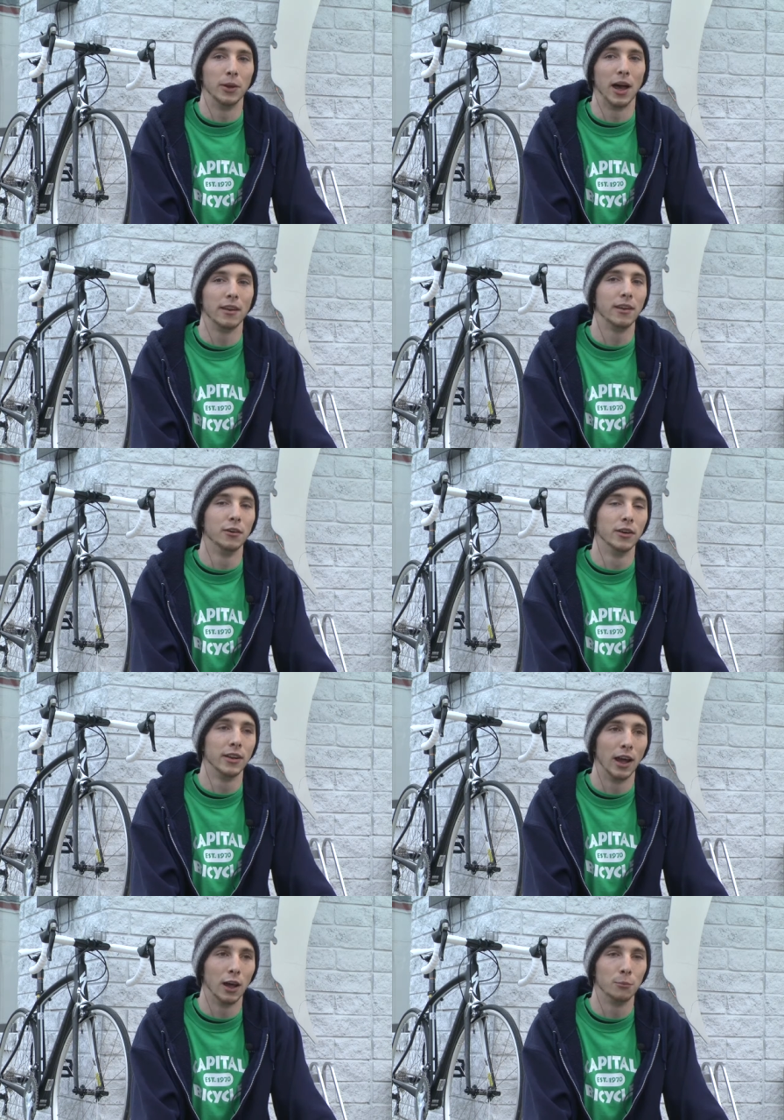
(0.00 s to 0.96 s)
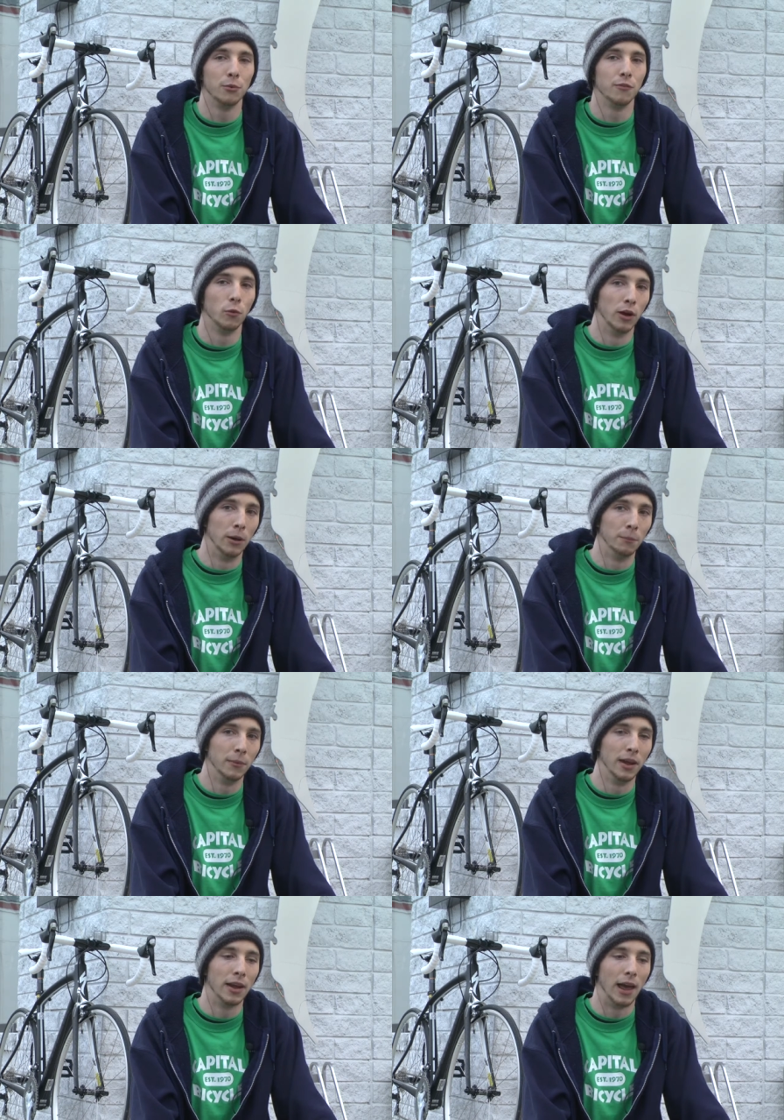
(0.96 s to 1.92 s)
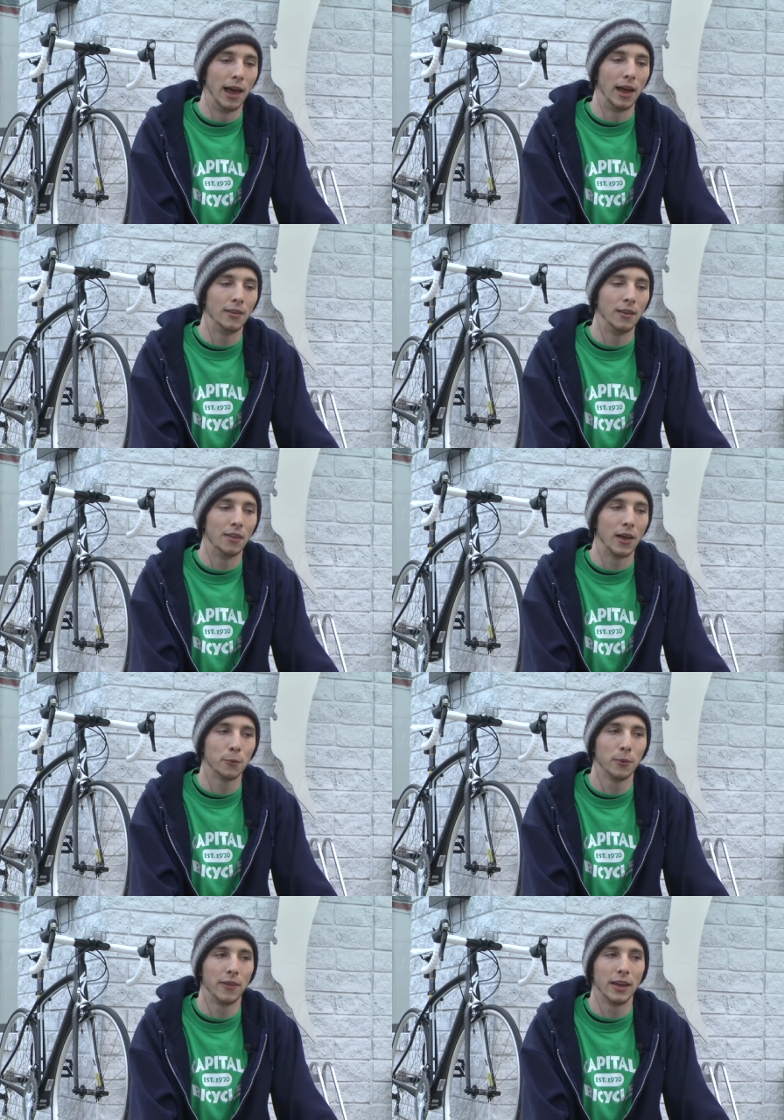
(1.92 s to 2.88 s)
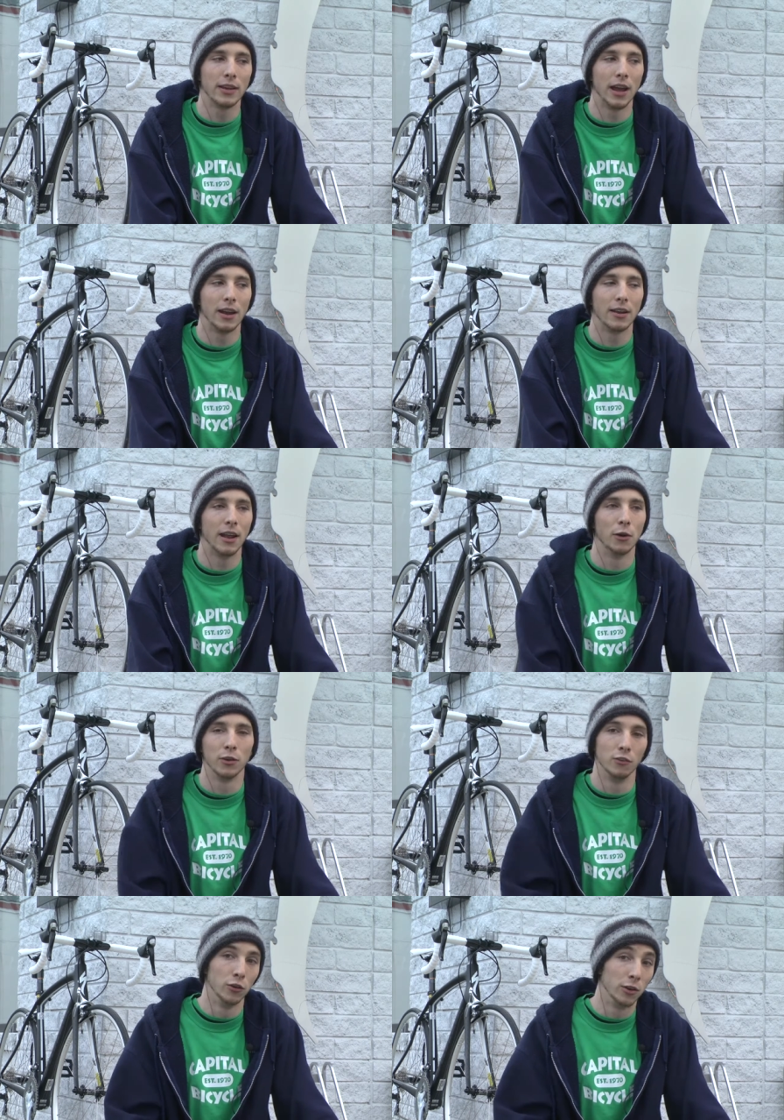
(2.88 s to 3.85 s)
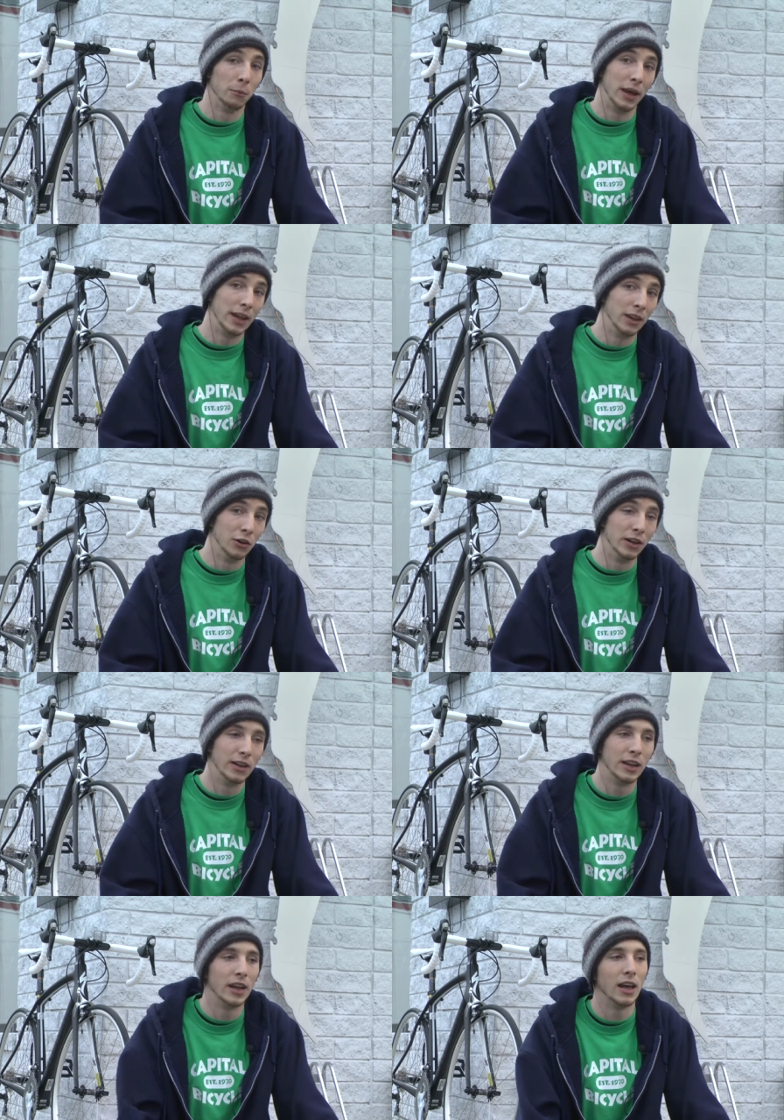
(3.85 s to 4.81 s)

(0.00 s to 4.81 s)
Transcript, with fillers: We had a hearing test performed, and that's when they said I was losing my hearing.